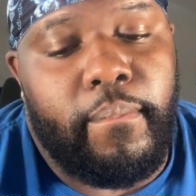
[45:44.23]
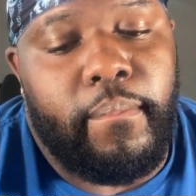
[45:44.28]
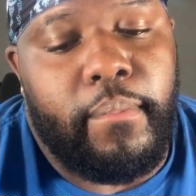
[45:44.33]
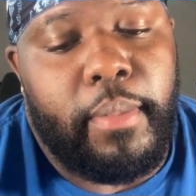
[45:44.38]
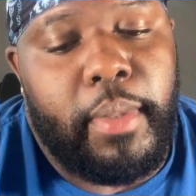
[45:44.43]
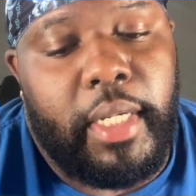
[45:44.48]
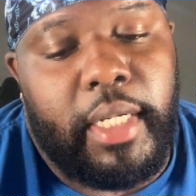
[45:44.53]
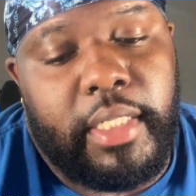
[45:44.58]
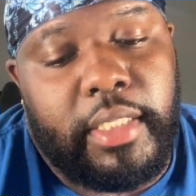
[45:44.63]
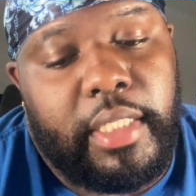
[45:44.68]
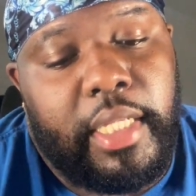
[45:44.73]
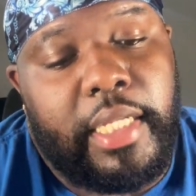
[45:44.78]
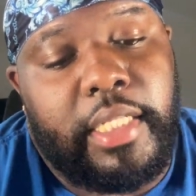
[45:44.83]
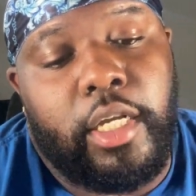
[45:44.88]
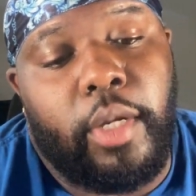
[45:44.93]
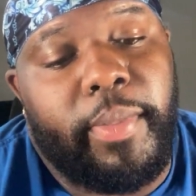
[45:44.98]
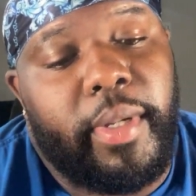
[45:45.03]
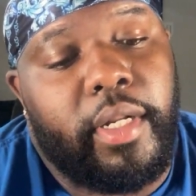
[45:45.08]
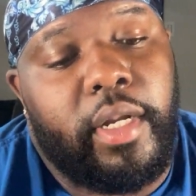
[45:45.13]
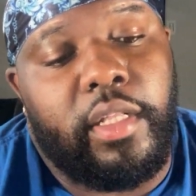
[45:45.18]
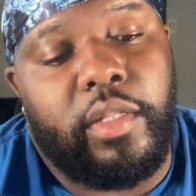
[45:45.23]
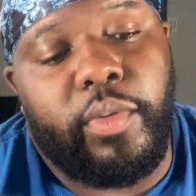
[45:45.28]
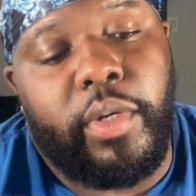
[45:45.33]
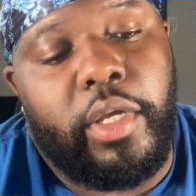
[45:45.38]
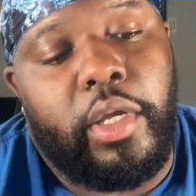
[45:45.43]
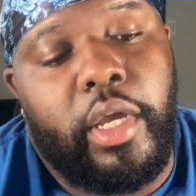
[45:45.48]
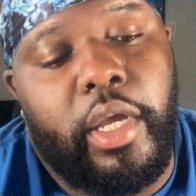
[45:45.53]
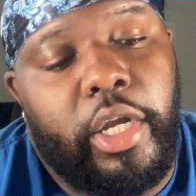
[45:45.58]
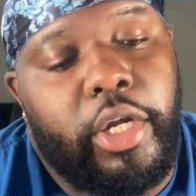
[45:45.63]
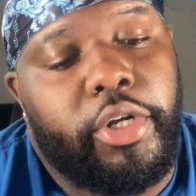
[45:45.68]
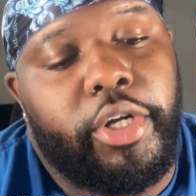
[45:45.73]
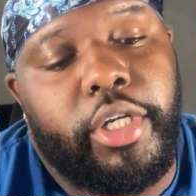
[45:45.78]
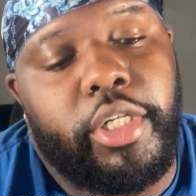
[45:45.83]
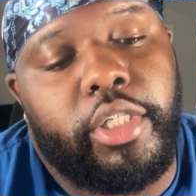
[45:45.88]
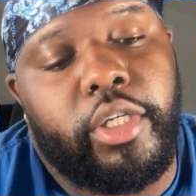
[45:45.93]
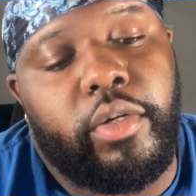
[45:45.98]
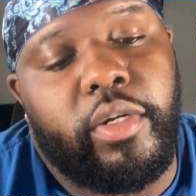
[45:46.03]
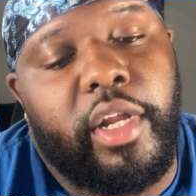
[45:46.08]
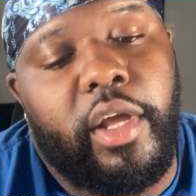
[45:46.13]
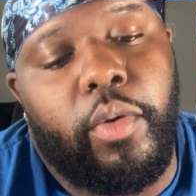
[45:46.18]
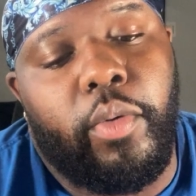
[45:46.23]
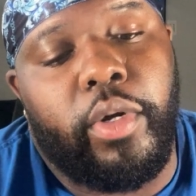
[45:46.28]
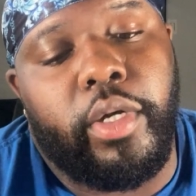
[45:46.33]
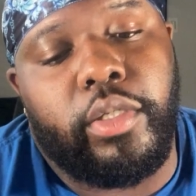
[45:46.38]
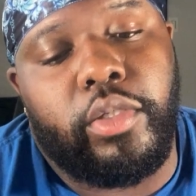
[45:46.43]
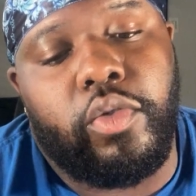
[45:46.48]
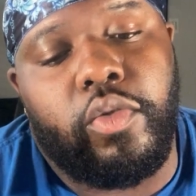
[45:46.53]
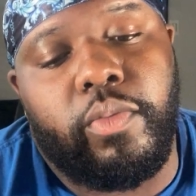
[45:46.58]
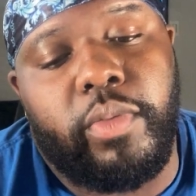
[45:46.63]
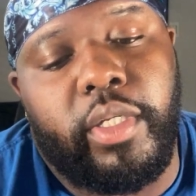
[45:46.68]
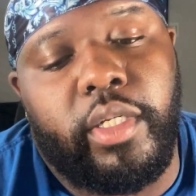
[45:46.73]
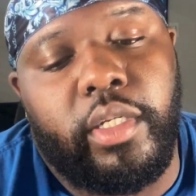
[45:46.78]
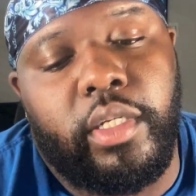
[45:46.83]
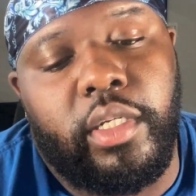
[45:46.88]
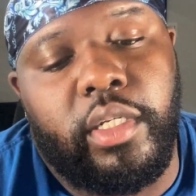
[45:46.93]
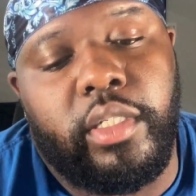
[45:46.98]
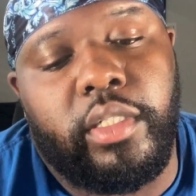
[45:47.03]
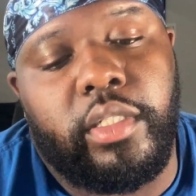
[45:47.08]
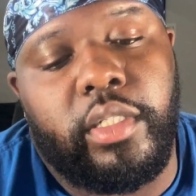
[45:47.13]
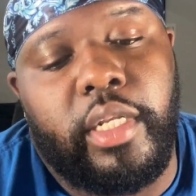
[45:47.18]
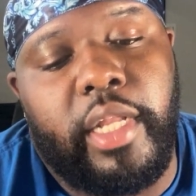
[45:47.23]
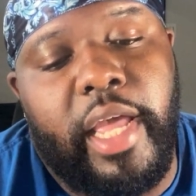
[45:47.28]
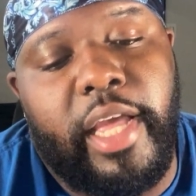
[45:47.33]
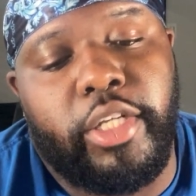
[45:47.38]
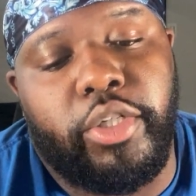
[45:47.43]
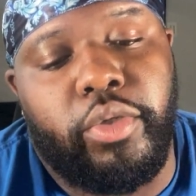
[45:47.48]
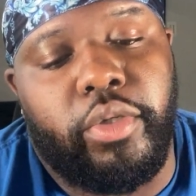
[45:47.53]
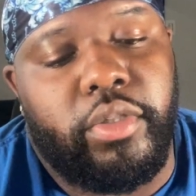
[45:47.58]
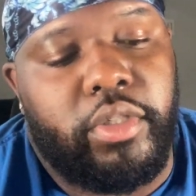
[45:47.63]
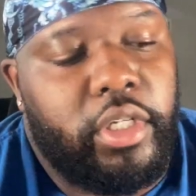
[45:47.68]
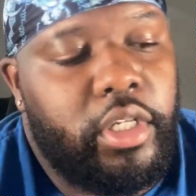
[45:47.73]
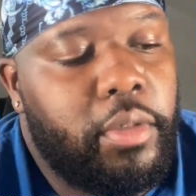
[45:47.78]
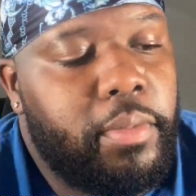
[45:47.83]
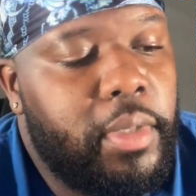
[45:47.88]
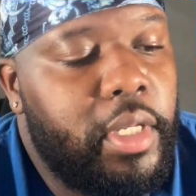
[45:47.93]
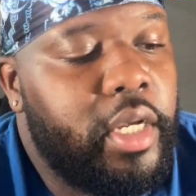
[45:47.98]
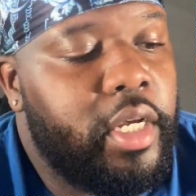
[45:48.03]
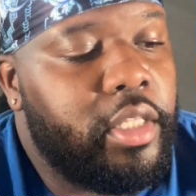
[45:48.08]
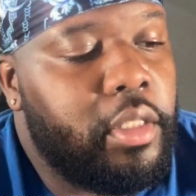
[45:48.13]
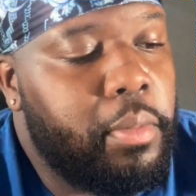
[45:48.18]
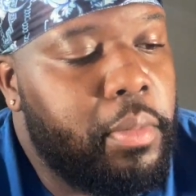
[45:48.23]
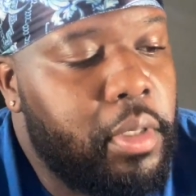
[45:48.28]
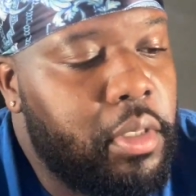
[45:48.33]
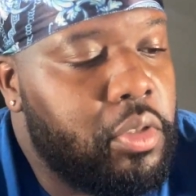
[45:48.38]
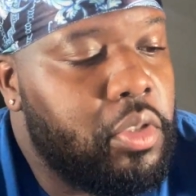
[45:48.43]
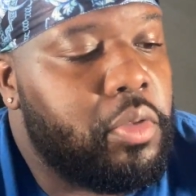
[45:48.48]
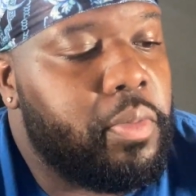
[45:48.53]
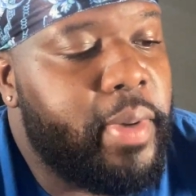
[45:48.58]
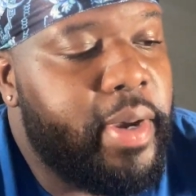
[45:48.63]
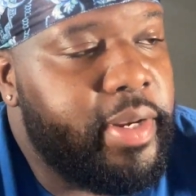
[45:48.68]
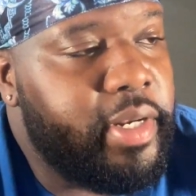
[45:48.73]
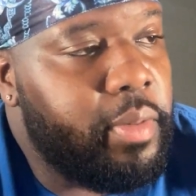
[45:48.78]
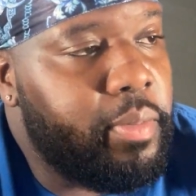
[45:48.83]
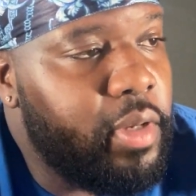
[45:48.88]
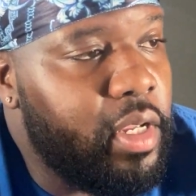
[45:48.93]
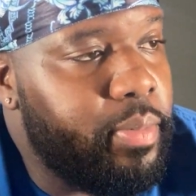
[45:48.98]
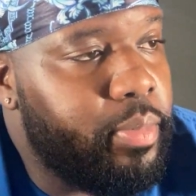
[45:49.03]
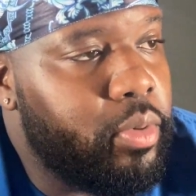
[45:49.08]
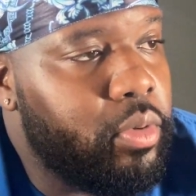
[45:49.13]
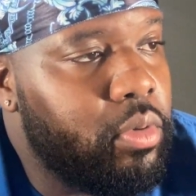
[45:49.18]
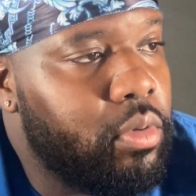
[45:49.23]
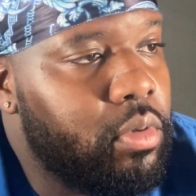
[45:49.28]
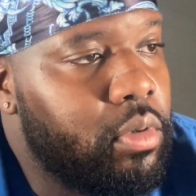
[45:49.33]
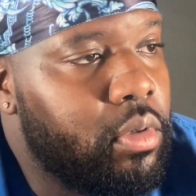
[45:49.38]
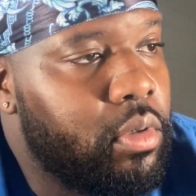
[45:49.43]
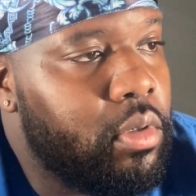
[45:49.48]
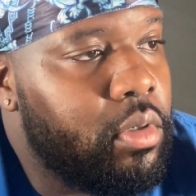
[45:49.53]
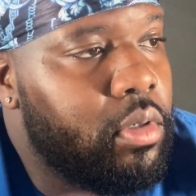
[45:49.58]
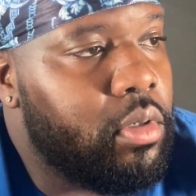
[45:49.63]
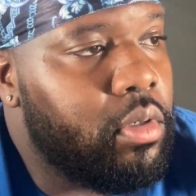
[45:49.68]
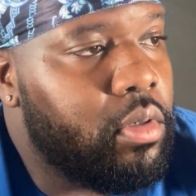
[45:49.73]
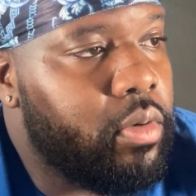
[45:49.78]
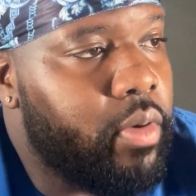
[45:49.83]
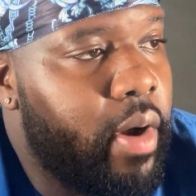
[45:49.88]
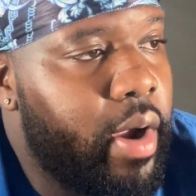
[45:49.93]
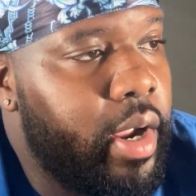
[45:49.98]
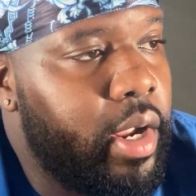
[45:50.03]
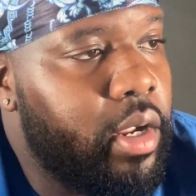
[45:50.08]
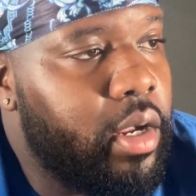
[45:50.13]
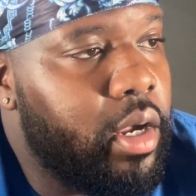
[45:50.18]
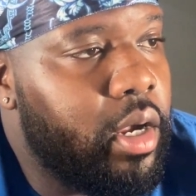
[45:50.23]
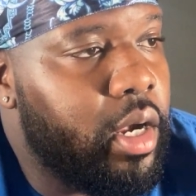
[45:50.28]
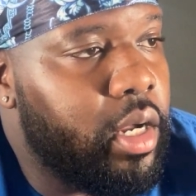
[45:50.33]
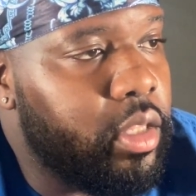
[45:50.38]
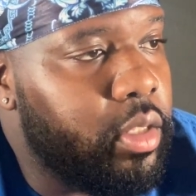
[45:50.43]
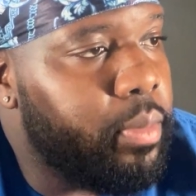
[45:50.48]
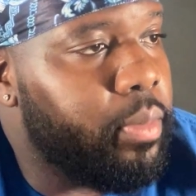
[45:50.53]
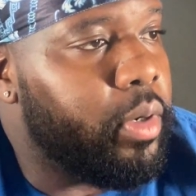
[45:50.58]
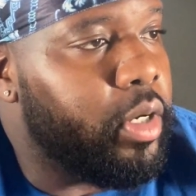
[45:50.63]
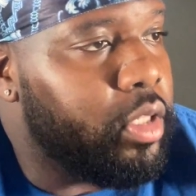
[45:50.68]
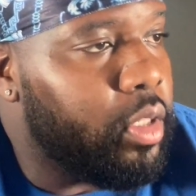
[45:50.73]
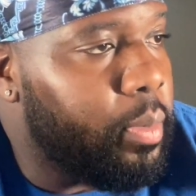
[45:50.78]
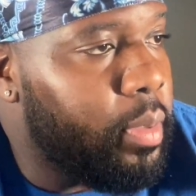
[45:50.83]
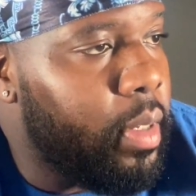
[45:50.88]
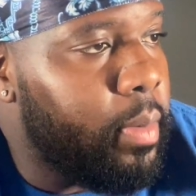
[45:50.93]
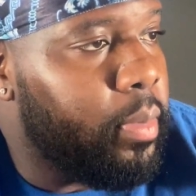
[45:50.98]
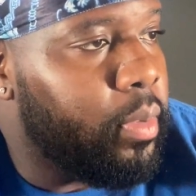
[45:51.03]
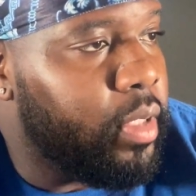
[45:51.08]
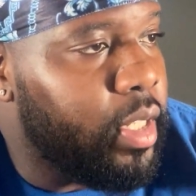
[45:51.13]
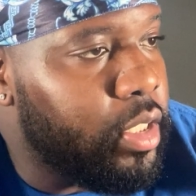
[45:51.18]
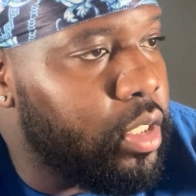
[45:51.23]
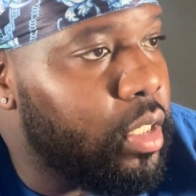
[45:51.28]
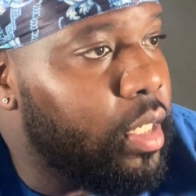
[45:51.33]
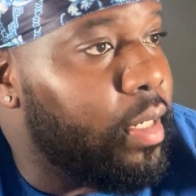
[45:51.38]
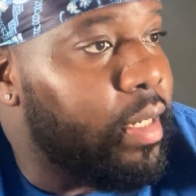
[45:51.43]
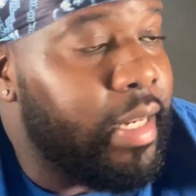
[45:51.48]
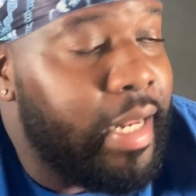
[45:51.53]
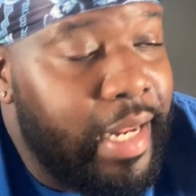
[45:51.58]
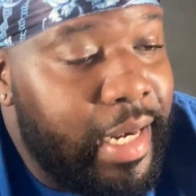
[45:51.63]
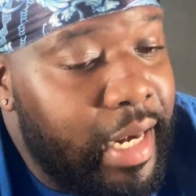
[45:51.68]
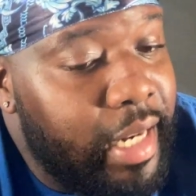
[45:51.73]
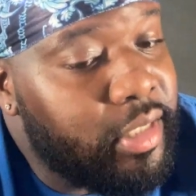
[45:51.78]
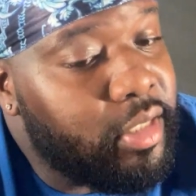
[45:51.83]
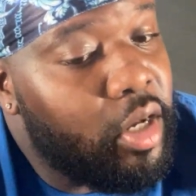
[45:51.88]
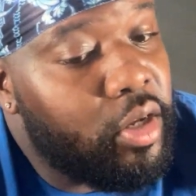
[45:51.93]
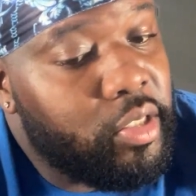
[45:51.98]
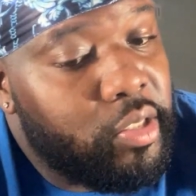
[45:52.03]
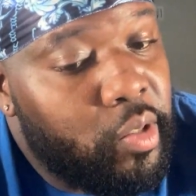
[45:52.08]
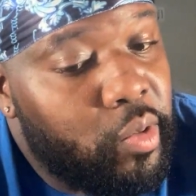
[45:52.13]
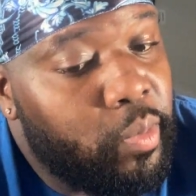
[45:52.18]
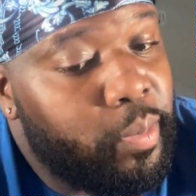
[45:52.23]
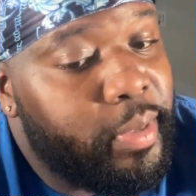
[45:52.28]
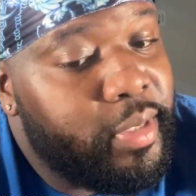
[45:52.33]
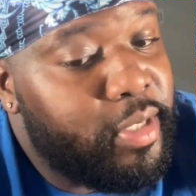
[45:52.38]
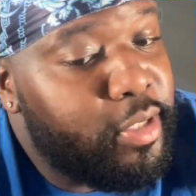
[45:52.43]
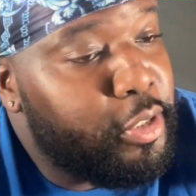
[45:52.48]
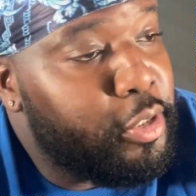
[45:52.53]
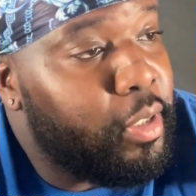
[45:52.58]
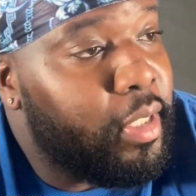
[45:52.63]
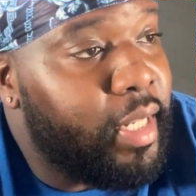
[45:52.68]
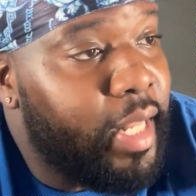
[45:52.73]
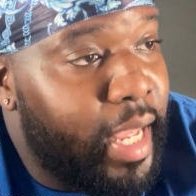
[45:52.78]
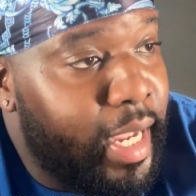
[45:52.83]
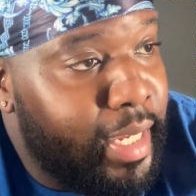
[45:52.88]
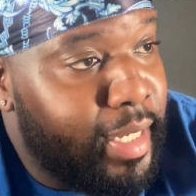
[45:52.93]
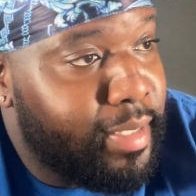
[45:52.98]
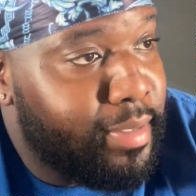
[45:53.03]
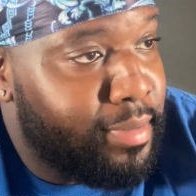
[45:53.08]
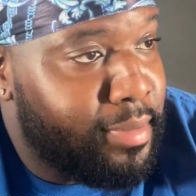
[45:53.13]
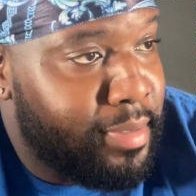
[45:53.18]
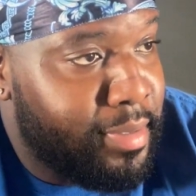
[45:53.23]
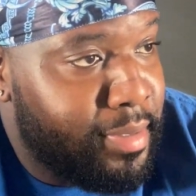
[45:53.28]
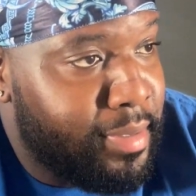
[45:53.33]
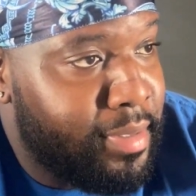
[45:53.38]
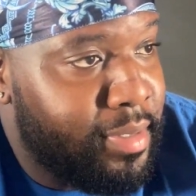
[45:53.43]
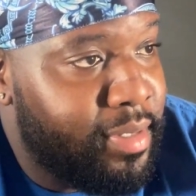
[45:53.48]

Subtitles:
because that's going to be another way you increase your network too. Because as you continue to meet other business-minded people, right? Other people and then that's also potential clients.